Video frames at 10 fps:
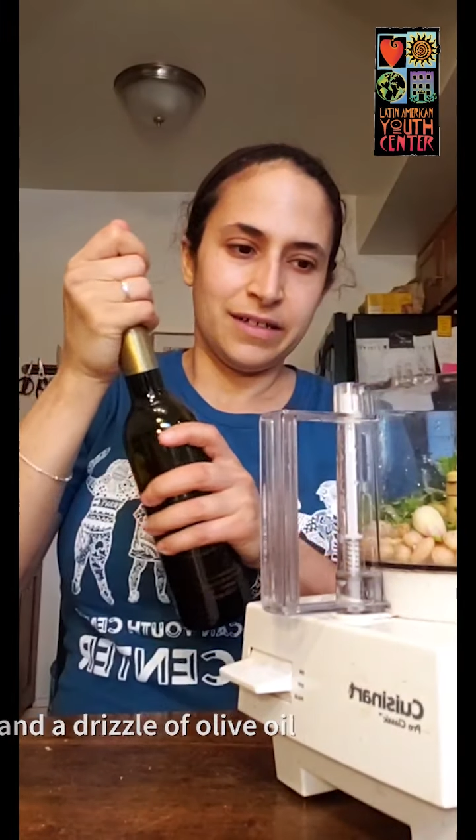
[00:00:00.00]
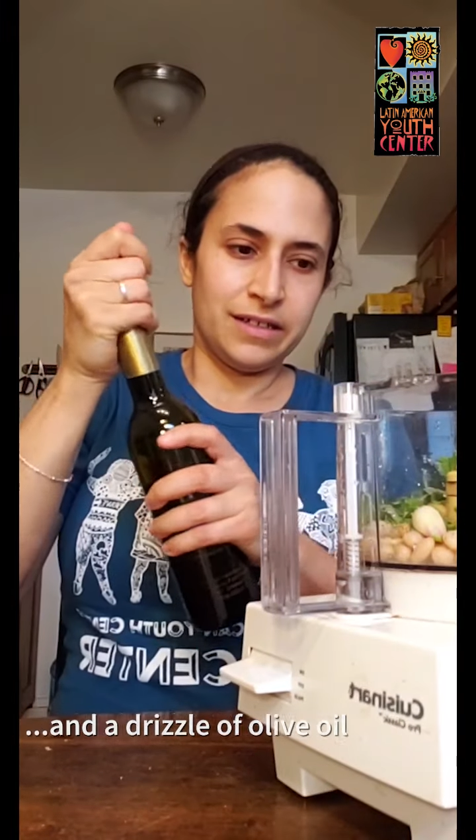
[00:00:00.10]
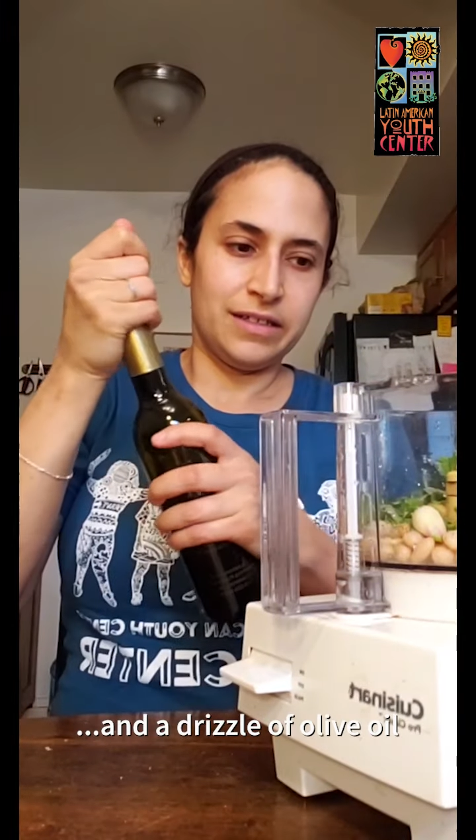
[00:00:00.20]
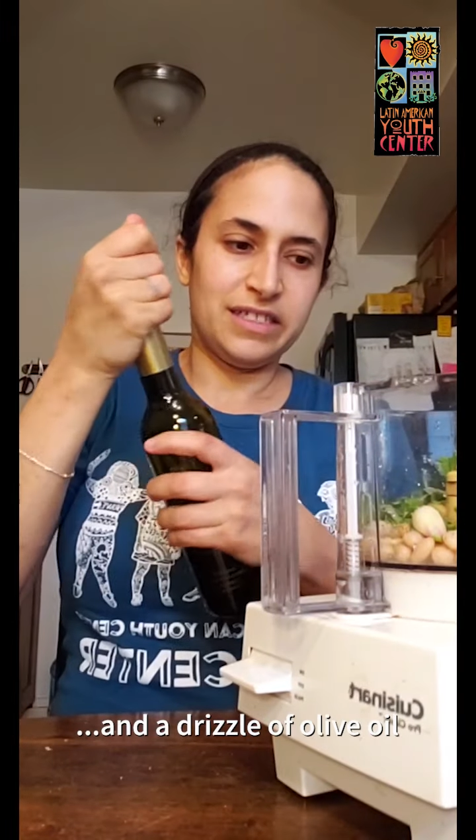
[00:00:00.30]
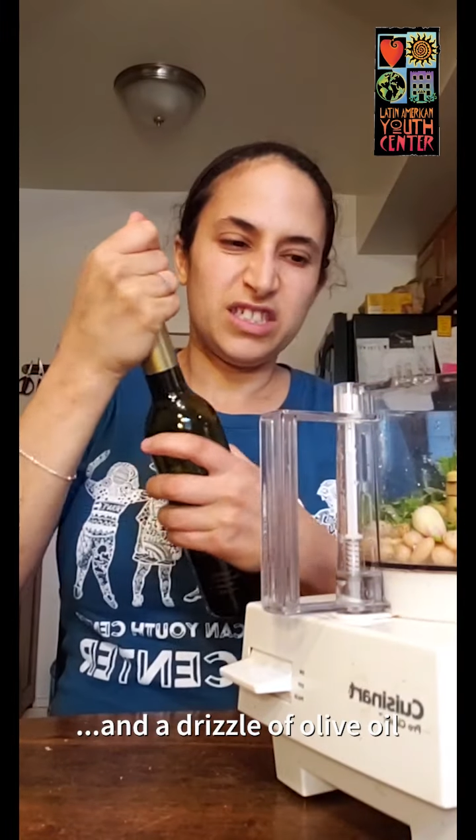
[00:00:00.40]

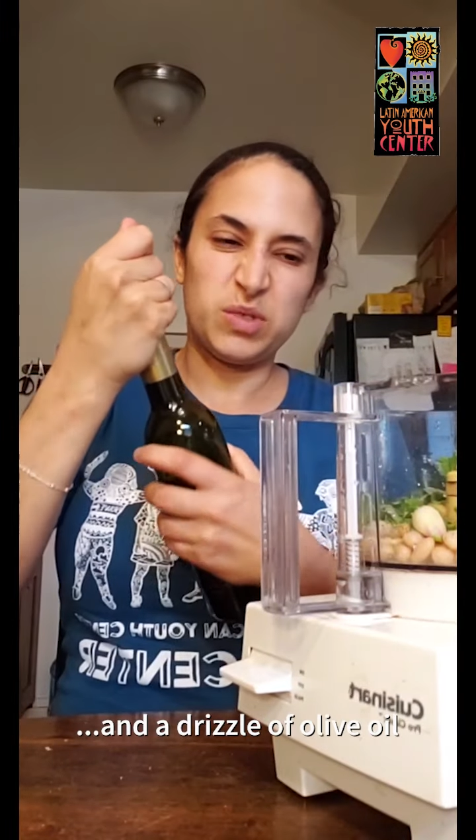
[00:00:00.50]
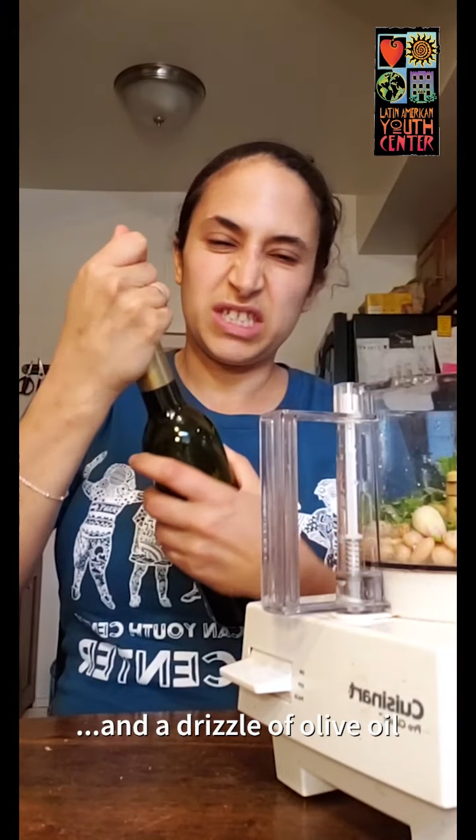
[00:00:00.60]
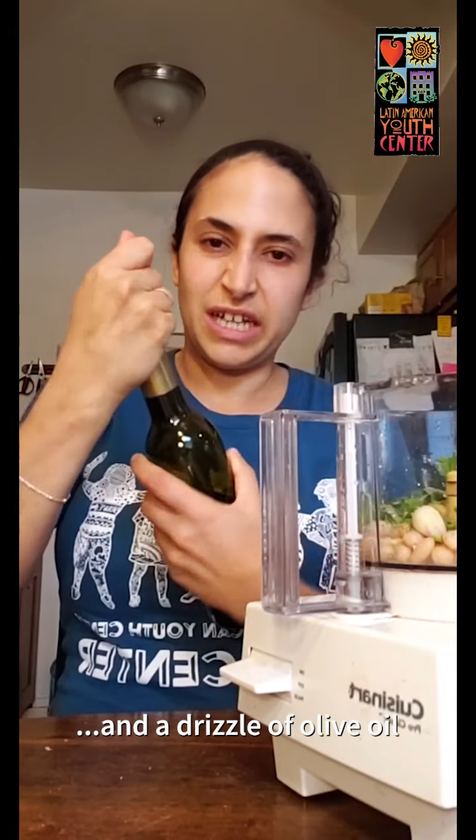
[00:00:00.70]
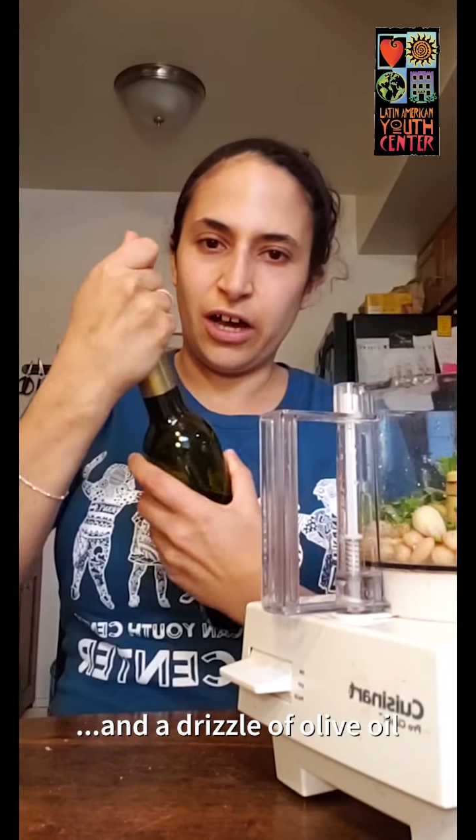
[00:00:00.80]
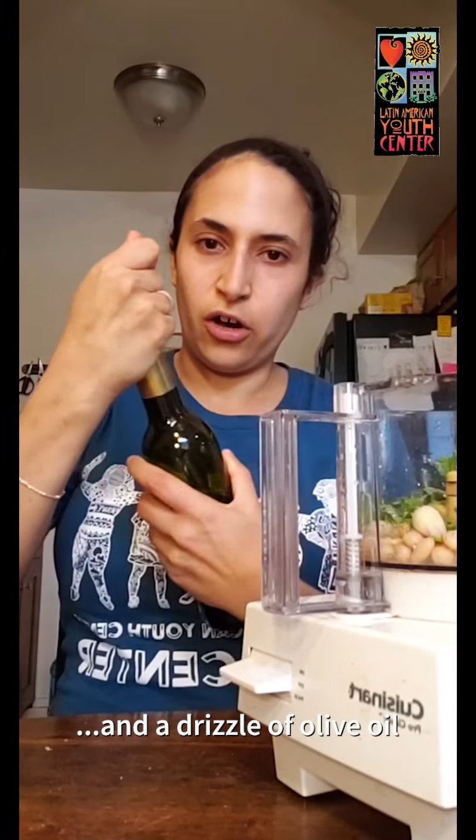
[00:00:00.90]
This is what's
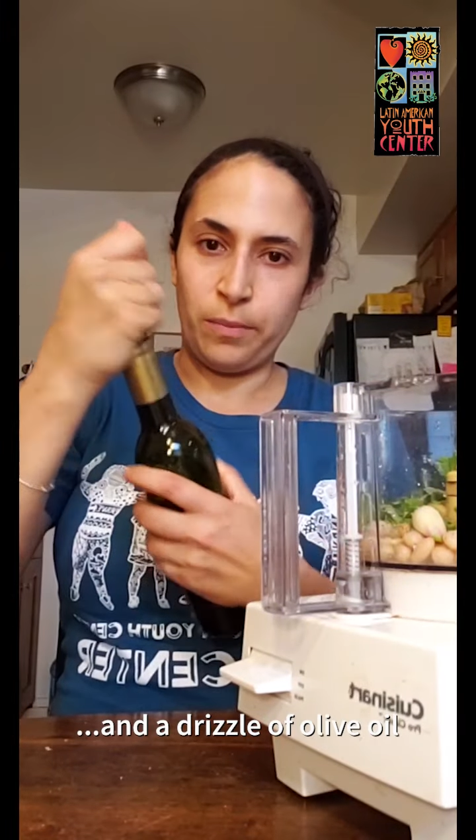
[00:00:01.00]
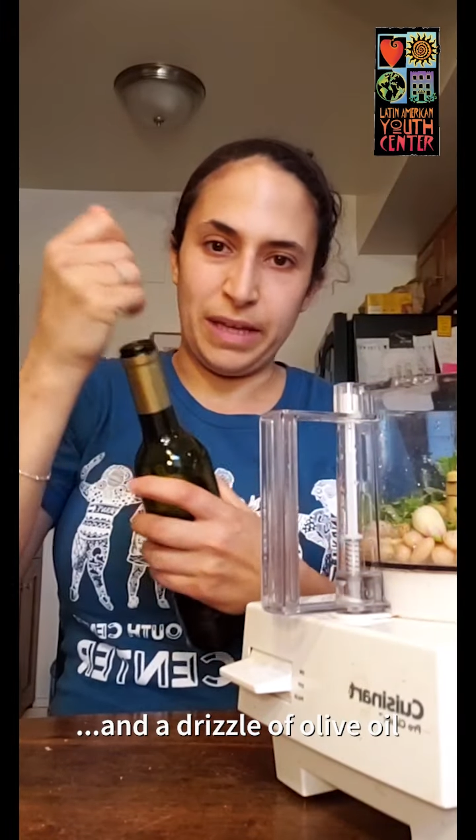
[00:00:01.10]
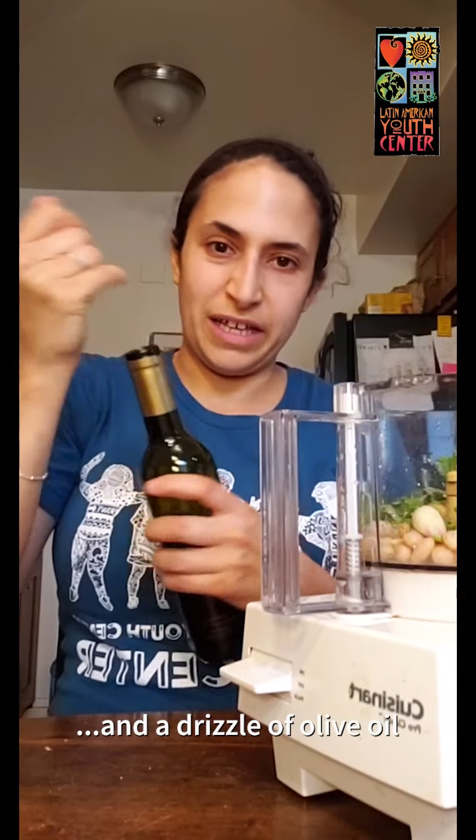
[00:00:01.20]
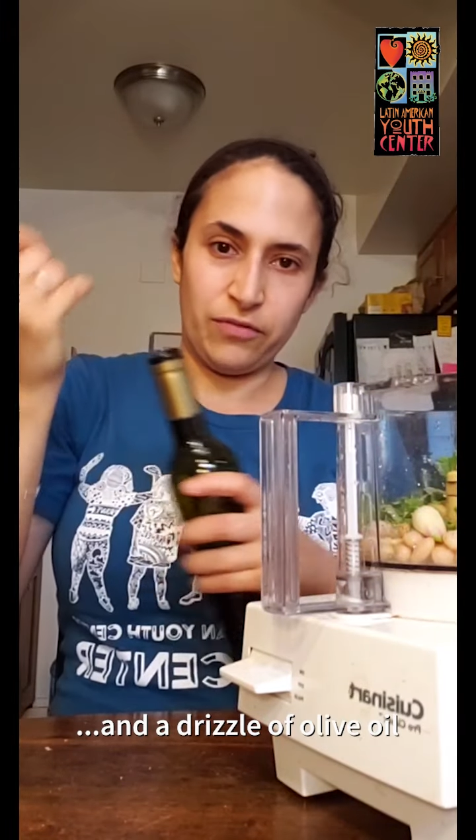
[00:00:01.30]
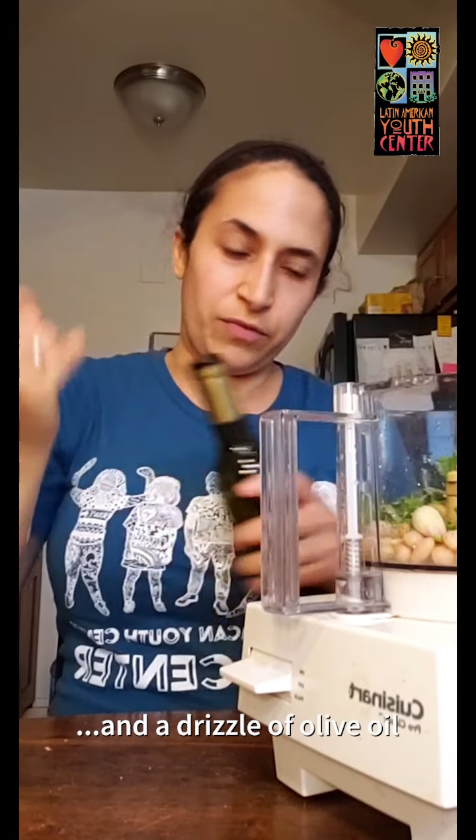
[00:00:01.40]
gonna help
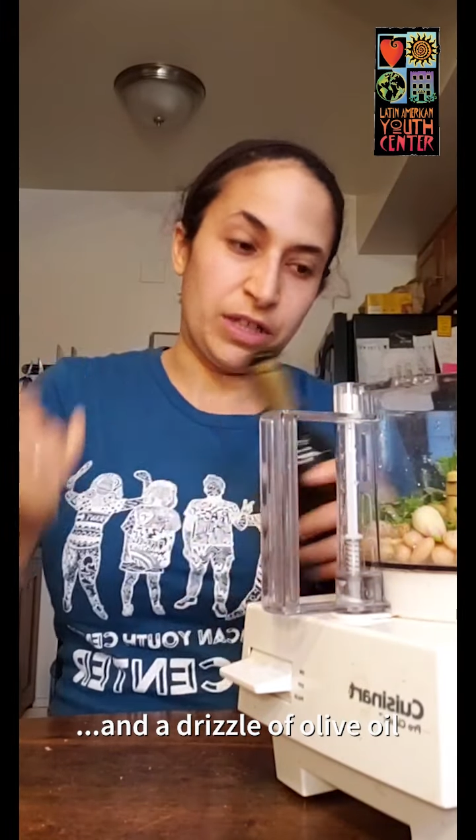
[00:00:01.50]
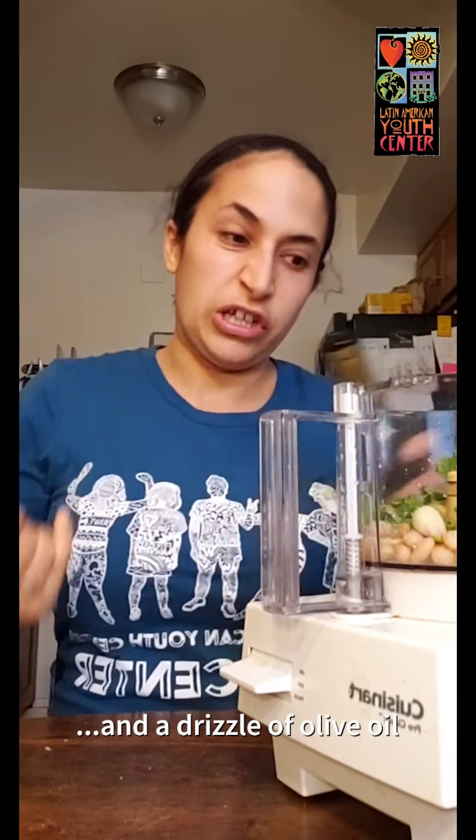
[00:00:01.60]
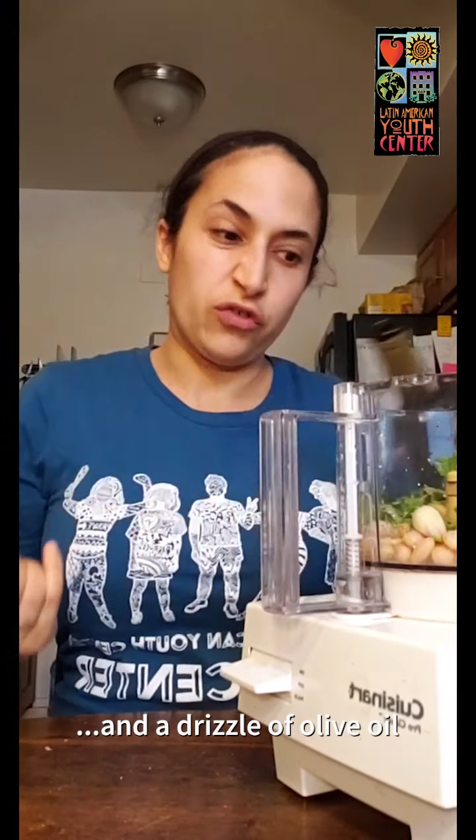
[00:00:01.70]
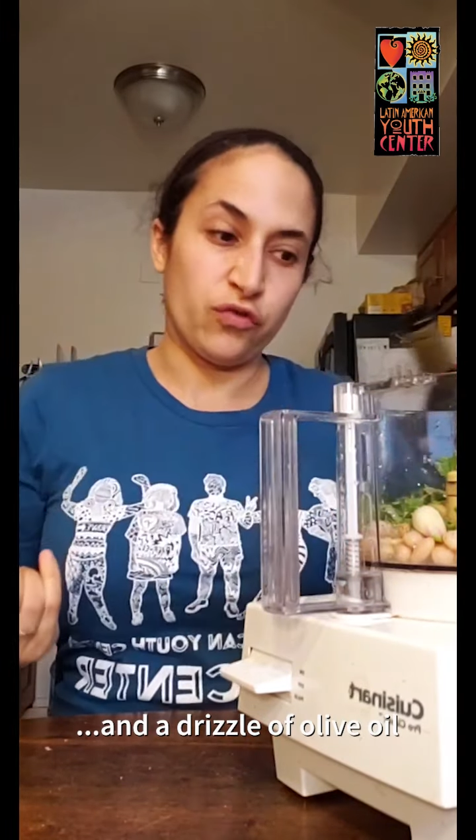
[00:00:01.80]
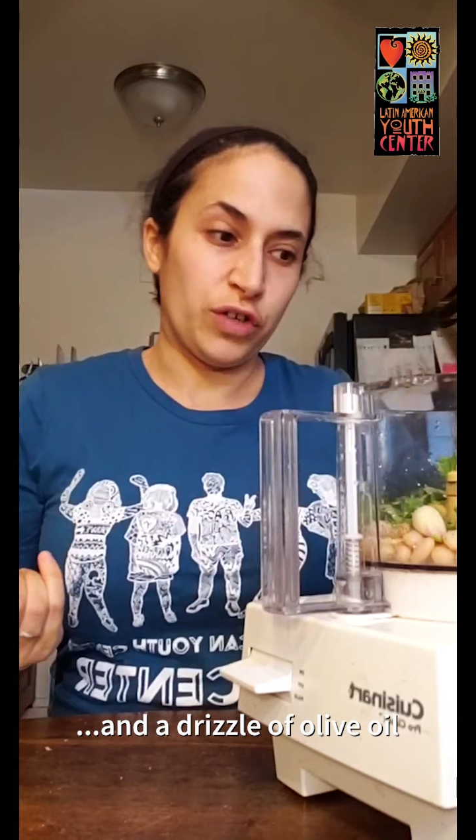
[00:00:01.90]
make it really
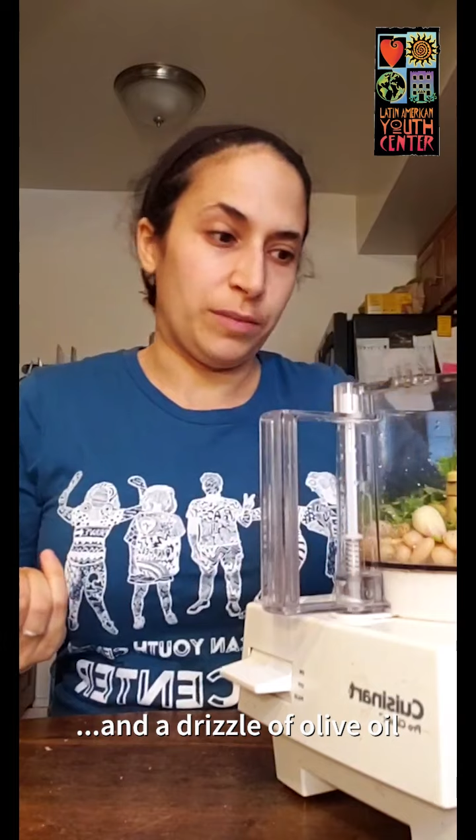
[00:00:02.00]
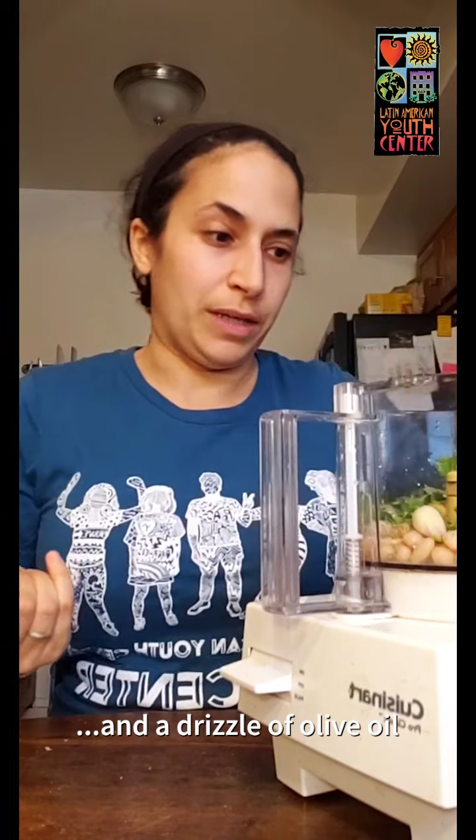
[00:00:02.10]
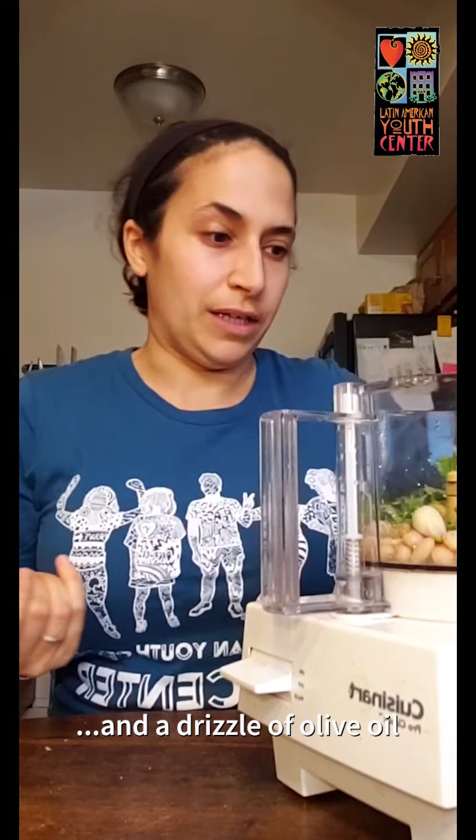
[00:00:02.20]
creamy.